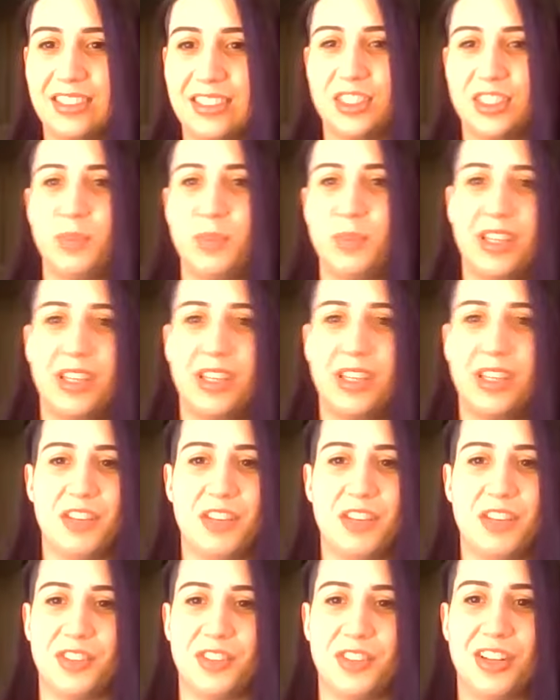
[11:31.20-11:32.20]
speaking
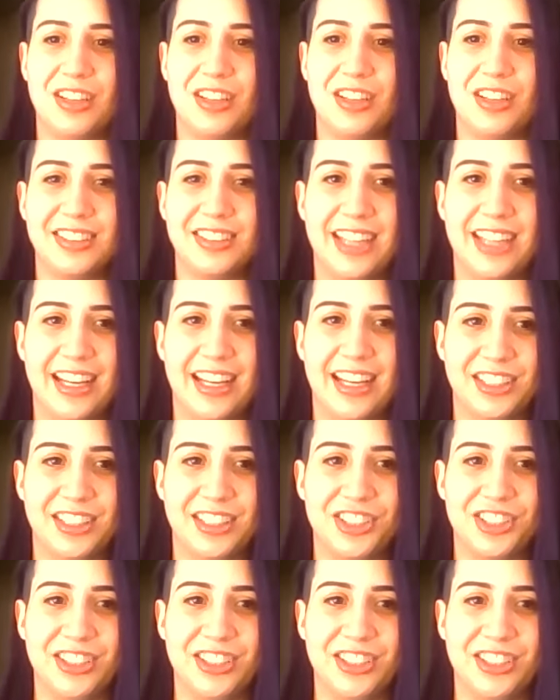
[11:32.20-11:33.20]
of a call to
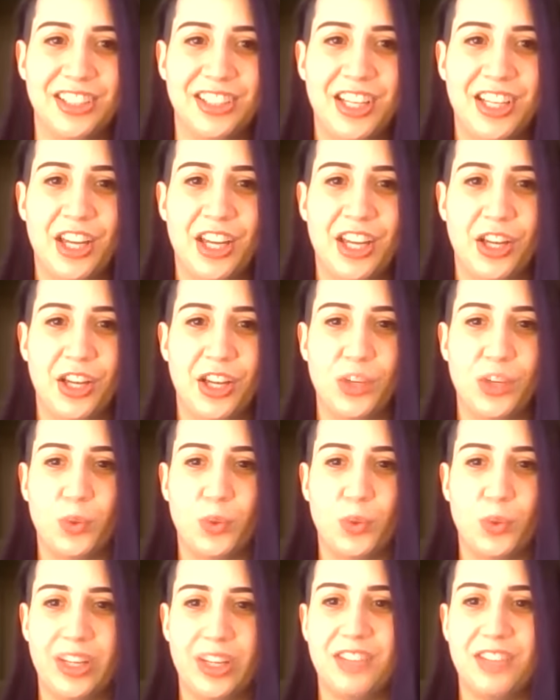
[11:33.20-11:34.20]
action,
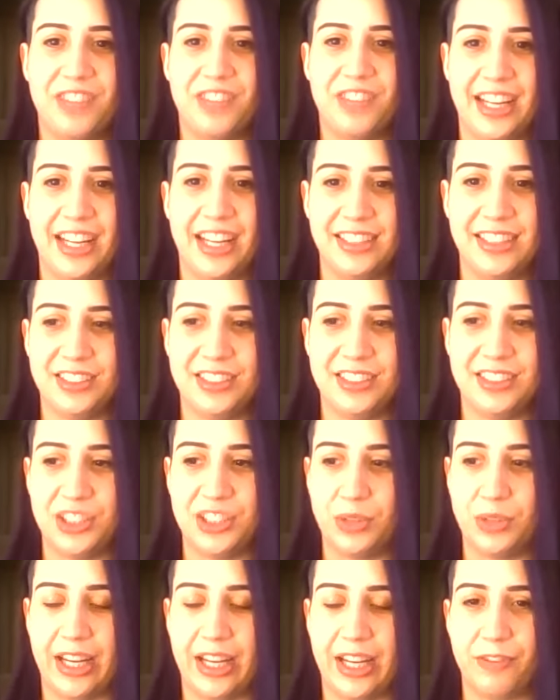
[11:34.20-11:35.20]
what advice do you
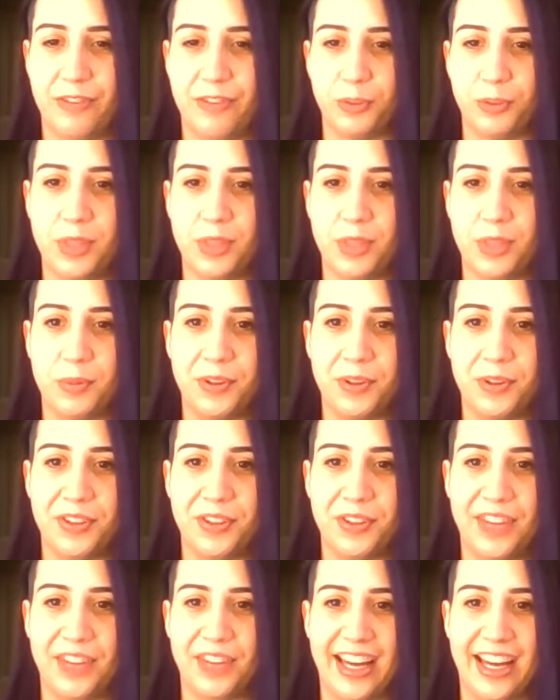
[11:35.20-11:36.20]
have for people
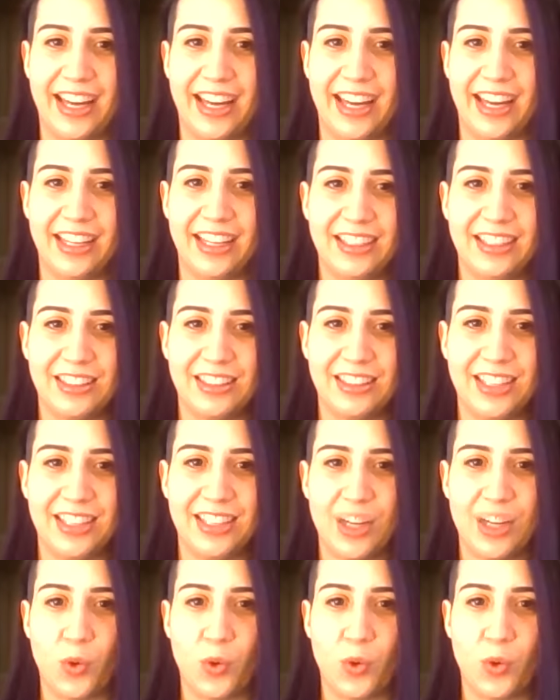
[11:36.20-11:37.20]
that
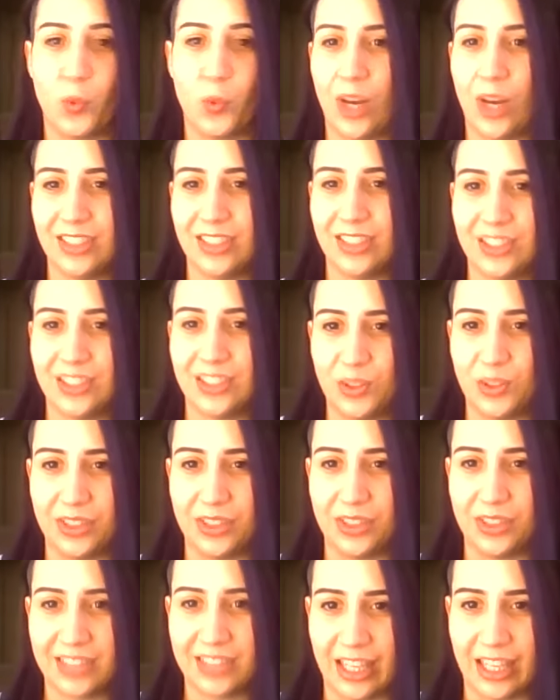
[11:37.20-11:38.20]
want to do
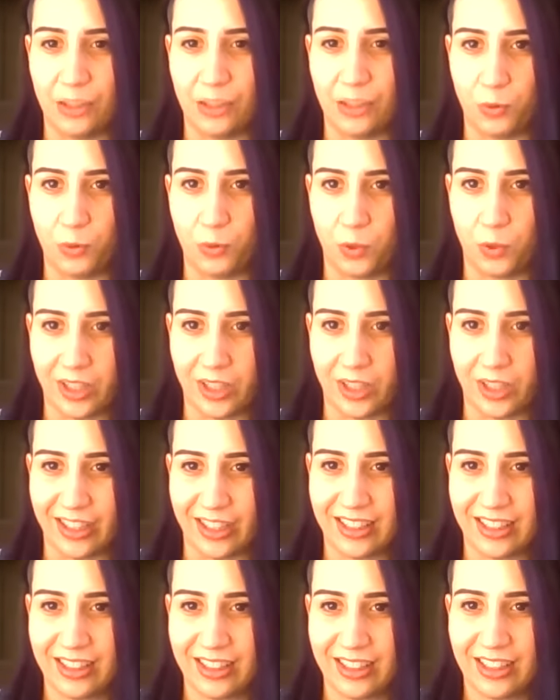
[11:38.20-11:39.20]
this kind of
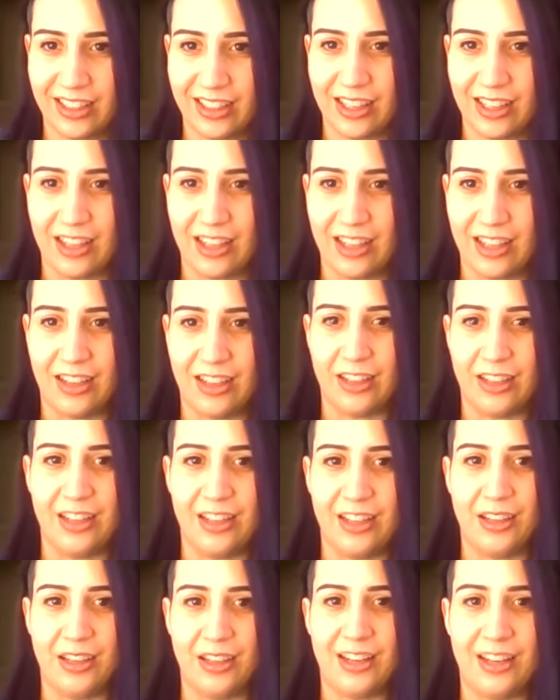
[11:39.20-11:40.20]
work
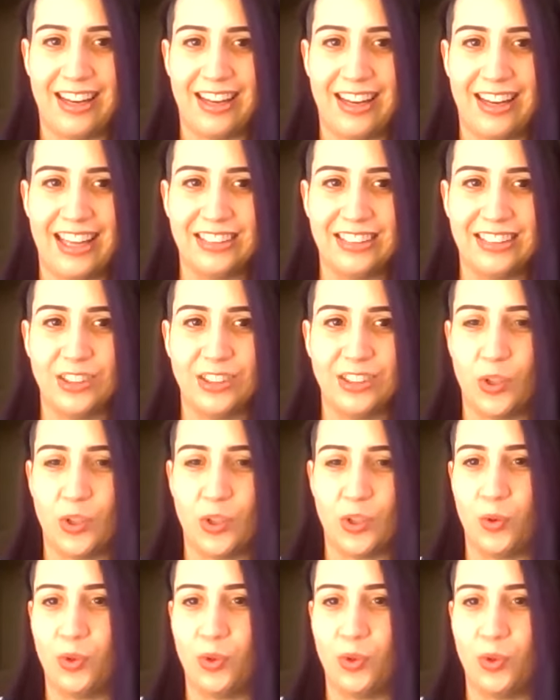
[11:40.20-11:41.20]
uh, and
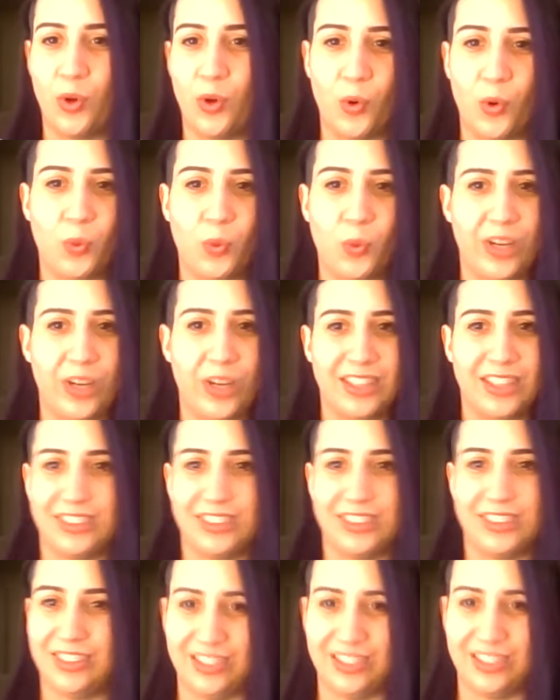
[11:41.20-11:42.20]
don't know where to
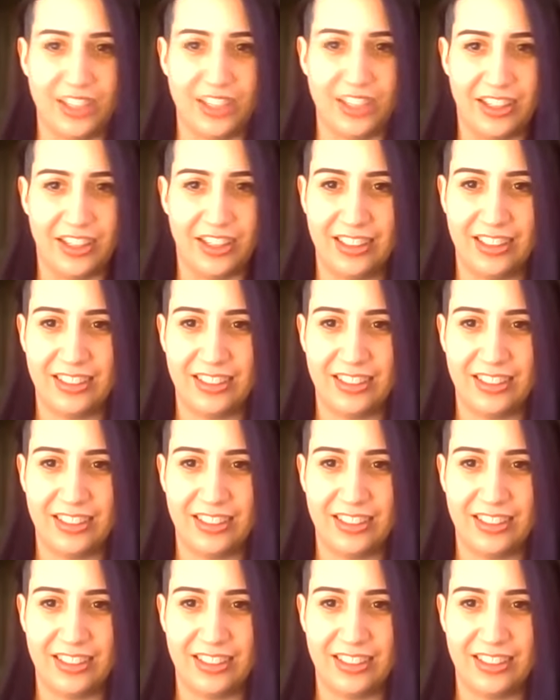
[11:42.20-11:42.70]
start?